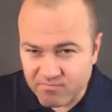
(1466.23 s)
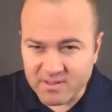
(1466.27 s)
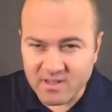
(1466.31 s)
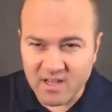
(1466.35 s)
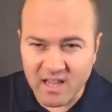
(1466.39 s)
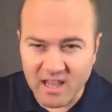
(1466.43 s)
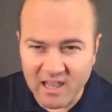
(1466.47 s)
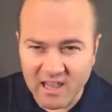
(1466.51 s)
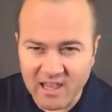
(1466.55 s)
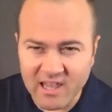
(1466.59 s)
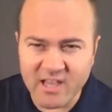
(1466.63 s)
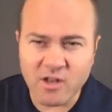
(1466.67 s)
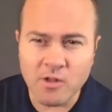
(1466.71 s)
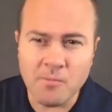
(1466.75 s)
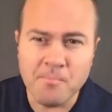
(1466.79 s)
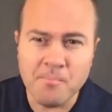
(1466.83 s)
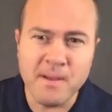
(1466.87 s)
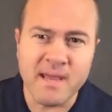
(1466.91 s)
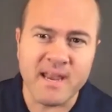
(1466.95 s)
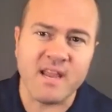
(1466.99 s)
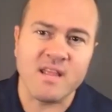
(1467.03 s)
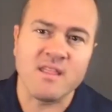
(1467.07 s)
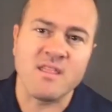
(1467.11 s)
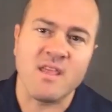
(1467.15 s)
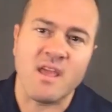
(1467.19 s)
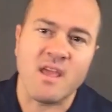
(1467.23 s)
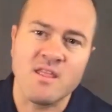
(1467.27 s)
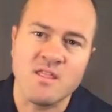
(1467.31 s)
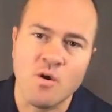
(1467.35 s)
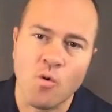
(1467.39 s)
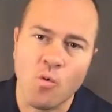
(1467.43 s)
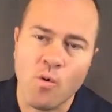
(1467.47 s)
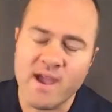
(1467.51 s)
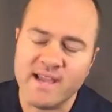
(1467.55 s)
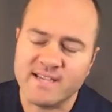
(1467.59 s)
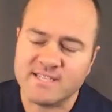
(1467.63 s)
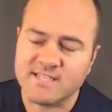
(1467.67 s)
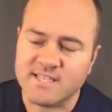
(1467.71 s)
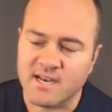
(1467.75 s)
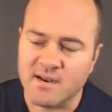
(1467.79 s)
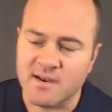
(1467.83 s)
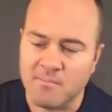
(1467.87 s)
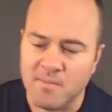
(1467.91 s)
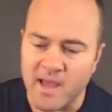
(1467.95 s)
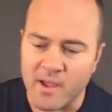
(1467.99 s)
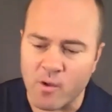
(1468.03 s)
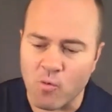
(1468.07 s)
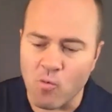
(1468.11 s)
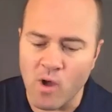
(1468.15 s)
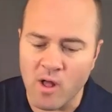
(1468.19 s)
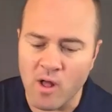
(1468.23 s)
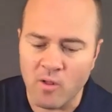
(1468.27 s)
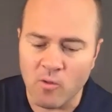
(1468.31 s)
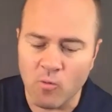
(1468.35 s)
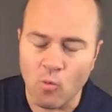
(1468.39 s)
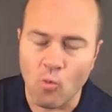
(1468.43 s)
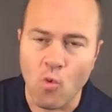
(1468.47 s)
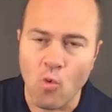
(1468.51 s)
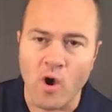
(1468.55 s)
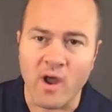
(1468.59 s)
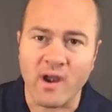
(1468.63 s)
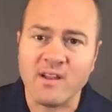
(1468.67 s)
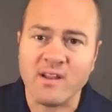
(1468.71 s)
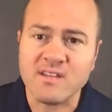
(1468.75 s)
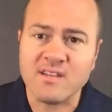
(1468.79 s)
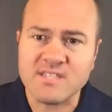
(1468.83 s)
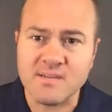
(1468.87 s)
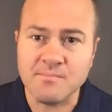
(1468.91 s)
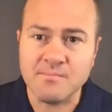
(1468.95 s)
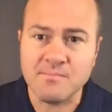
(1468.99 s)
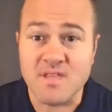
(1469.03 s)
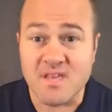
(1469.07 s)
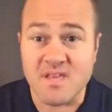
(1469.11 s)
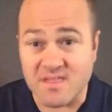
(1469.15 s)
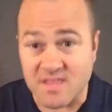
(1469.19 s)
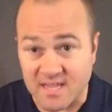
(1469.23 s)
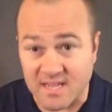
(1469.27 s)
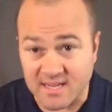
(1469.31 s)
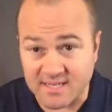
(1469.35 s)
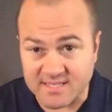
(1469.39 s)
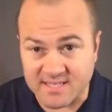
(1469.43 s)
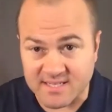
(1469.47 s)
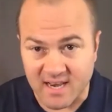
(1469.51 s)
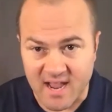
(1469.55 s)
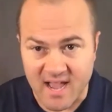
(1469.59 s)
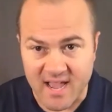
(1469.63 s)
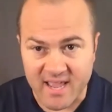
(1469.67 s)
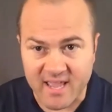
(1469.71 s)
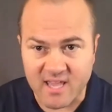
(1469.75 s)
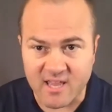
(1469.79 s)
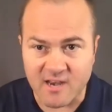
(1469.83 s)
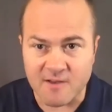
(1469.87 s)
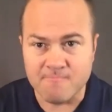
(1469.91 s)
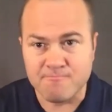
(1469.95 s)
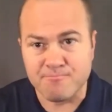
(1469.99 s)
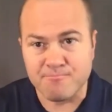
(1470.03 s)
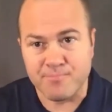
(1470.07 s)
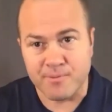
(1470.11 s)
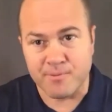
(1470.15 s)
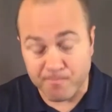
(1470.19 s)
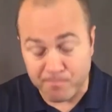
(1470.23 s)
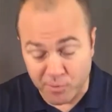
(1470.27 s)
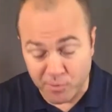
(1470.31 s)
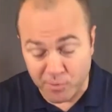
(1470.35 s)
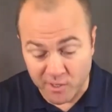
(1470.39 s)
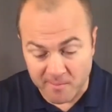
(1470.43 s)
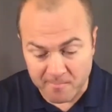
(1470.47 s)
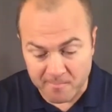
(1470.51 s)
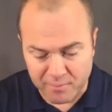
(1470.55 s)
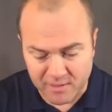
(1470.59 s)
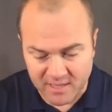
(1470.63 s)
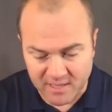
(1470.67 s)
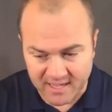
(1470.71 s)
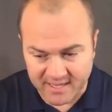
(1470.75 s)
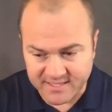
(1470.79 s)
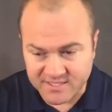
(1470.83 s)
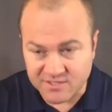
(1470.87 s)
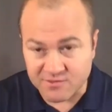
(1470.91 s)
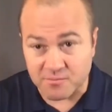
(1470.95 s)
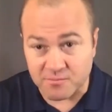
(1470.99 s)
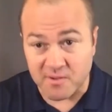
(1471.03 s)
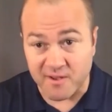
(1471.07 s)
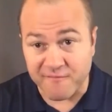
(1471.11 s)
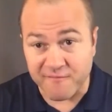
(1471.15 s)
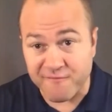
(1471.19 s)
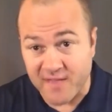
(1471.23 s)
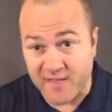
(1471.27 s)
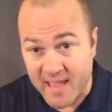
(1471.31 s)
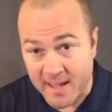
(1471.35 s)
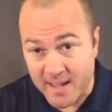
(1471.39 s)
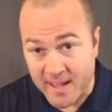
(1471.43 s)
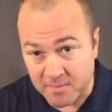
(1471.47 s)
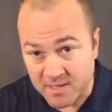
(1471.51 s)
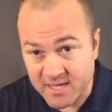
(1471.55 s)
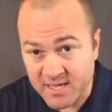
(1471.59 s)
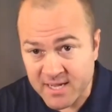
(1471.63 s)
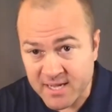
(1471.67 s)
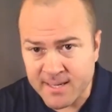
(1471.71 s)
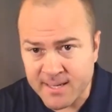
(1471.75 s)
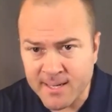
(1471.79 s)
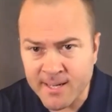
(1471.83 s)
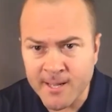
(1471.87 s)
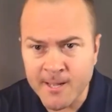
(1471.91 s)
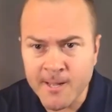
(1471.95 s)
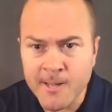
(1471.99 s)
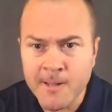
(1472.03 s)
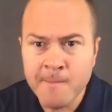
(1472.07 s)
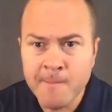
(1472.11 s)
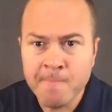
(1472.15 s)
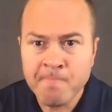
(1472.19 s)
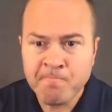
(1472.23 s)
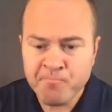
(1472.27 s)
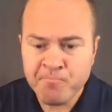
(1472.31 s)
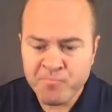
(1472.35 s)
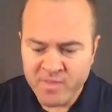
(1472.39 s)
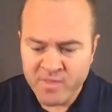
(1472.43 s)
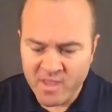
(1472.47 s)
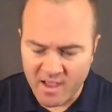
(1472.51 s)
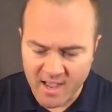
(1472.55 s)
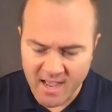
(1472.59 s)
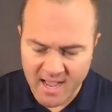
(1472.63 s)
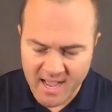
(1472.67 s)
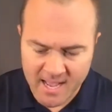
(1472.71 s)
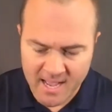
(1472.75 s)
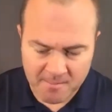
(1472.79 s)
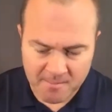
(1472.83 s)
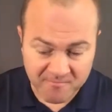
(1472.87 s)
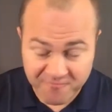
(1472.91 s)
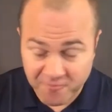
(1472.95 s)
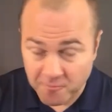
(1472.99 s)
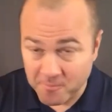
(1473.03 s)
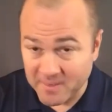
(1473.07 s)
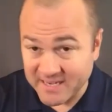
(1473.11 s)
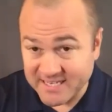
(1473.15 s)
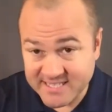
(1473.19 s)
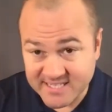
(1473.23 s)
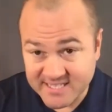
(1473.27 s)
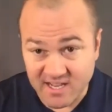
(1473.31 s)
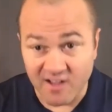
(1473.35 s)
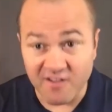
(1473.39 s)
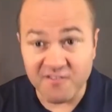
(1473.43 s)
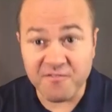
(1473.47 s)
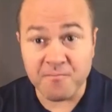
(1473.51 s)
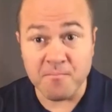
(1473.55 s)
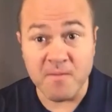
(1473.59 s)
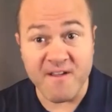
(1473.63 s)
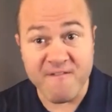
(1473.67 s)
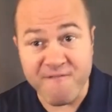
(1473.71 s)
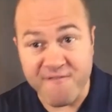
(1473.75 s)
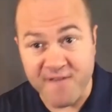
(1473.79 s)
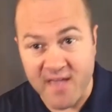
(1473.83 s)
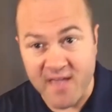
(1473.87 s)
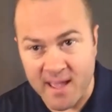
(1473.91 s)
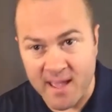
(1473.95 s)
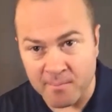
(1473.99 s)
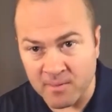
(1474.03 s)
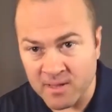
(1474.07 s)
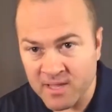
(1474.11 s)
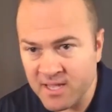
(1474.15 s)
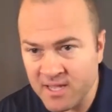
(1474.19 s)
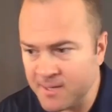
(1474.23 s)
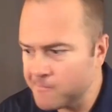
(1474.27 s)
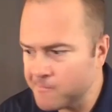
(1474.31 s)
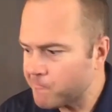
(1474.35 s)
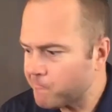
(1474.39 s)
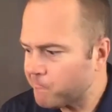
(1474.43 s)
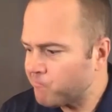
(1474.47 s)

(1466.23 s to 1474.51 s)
a little bit in in the West, and I'm like, well, what are some of the things that I can imp- put in place for my family, um, for myself, my family,